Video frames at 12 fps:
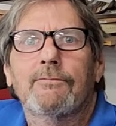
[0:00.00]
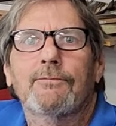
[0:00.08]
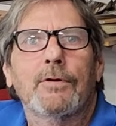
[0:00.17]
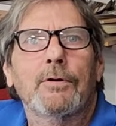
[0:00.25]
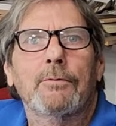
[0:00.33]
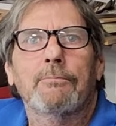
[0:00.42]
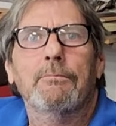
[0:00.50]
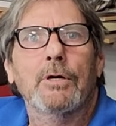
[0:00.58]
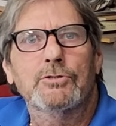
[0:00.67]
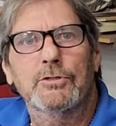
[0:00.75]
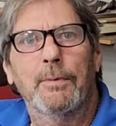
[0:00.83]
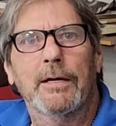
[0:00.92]
for
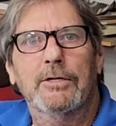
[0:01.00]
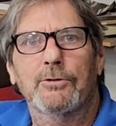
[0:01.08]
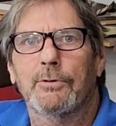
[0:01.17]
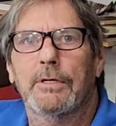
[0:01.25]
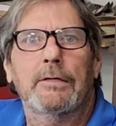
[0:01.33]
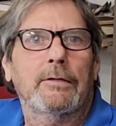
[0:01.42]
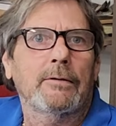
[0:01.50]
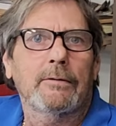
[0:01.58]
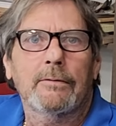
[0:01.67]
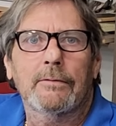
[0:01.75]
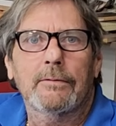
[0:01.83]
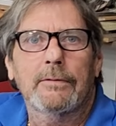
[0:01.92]
most of my career.
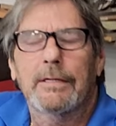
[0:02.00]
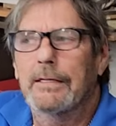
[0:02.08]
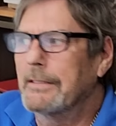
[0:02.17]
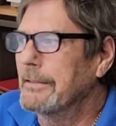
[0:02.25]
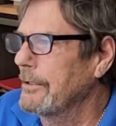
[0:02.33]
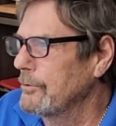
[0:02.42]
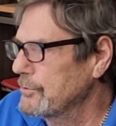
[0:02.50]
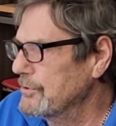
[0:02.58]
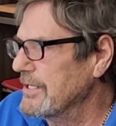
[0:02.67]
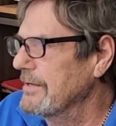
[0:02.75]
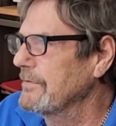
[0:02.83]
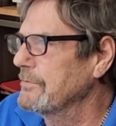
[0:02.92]
In
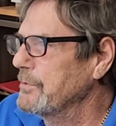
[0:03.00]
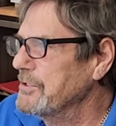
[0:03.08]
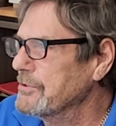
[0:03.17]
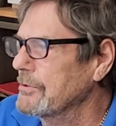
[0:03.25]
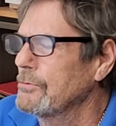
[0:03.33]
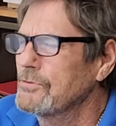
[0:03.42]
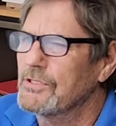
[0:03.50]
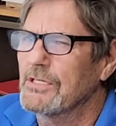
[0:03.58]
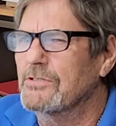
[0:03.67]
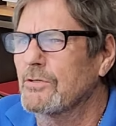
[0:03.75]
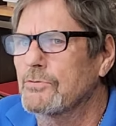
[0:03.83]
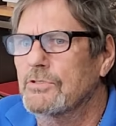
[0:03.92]

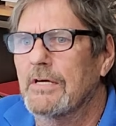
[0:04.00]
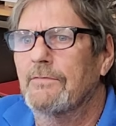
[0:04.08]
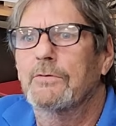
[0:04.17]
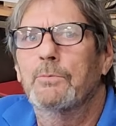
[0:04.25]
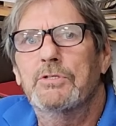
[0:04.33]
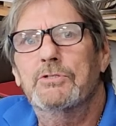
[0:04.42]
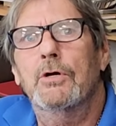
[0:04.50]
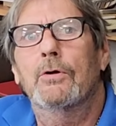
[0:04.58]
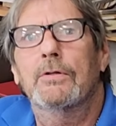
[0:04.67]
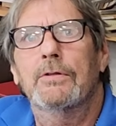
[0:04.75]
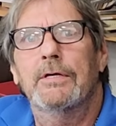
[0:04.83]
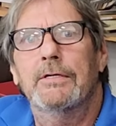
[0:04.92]
06, 07, we
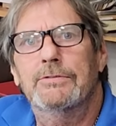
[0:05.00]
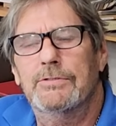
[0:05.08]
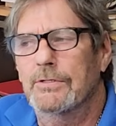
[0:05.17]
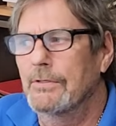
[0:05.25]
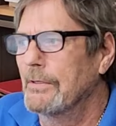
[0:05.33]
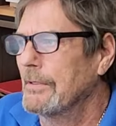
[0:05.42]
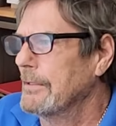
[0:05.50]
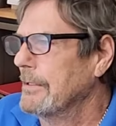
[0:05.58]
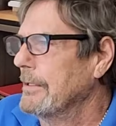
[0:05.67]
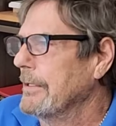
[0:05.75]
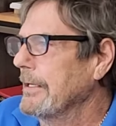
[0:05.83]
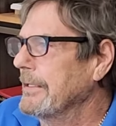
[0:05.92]
started this.
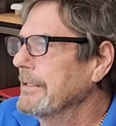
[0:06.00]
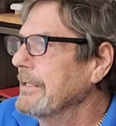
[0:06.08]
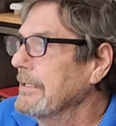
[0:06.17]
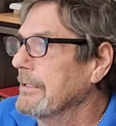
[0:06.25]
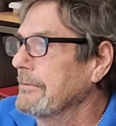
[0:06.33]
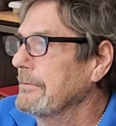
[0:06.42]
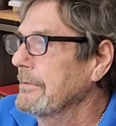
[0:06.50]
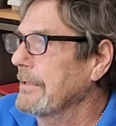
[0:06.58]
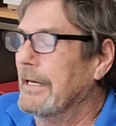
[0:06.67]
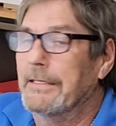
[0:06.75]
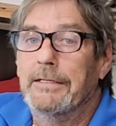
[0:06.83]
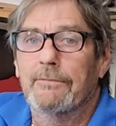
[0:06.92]
And again,
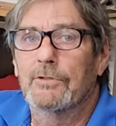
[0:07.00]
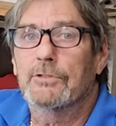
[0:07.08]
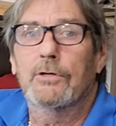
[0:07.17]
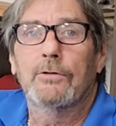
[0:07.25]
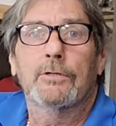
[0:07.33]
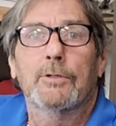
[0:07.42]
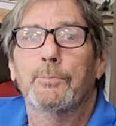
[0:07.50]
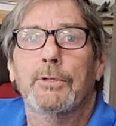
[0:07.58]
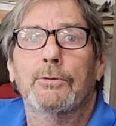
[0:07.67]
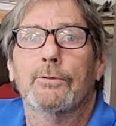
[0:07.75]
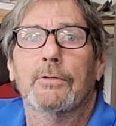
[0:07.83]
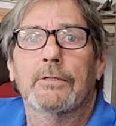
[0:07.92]
I had never turned a
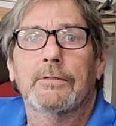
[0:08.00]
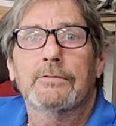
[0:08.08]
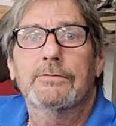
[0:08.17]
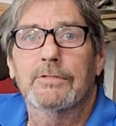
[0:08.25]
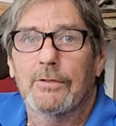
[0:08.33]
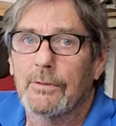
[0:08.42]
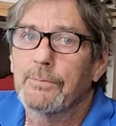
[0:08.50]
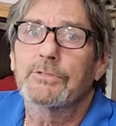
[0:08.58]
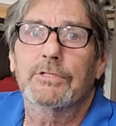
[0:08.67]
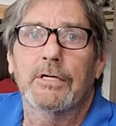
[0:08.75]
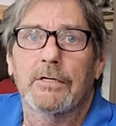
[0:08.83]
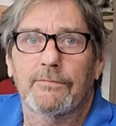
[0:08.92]
computer on, so it was
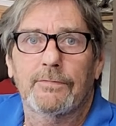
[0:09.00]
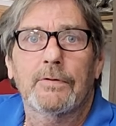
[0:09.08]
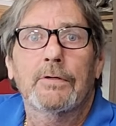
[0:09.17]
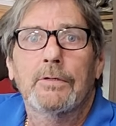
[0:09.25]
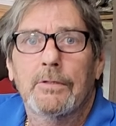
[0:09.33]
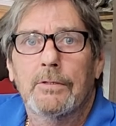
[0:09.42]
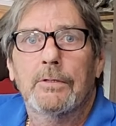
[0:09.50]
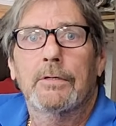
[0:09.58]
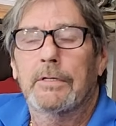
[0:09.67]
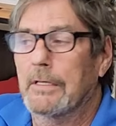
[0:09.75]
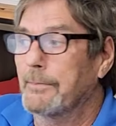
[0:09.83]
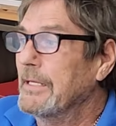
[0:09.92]
tough.
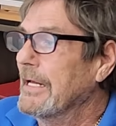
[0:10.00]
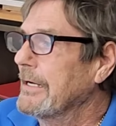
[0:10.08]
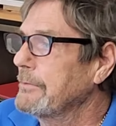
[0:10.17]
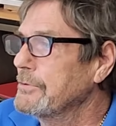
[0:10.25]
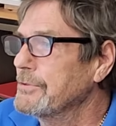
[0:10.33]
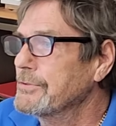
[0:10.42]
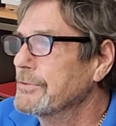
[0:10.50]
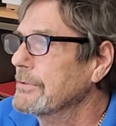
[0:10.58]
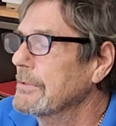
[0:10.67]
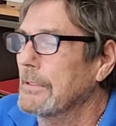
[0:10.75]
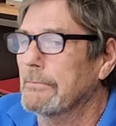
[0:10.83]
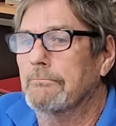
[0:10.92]
And I mean,
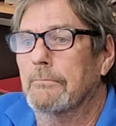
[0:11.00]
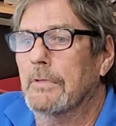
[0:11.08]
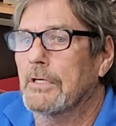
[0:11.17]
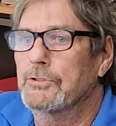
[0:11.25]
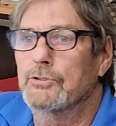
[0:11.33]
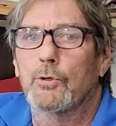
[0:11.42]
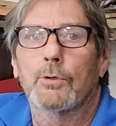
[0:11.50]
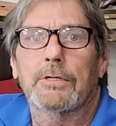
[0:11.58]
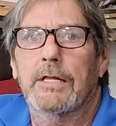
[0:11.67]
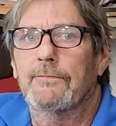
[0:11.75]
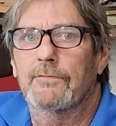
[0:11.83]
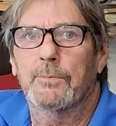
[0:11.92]
a short
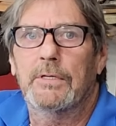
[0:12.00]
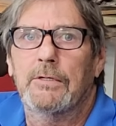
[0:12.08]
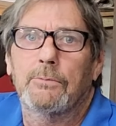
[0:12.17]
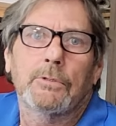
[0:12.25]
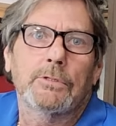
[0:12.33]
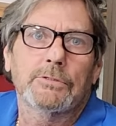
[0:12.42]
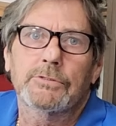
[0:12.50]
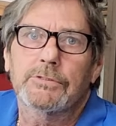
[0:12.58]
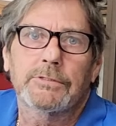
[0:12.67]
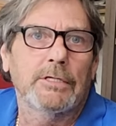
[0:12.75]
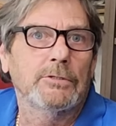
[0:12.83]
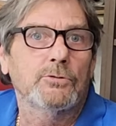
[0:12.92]
day for me was
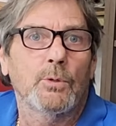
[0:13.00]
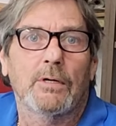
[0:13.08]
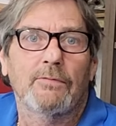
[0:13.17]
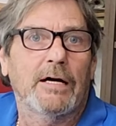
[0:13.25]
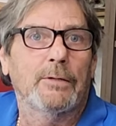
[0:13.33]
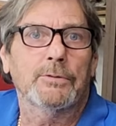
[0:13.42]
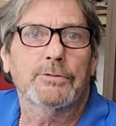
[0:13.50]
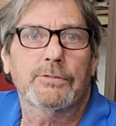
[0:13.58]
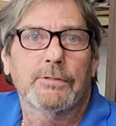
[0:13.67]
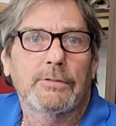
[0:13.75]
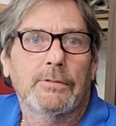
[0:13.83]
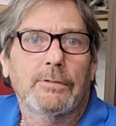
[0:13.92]
10, 12 hours.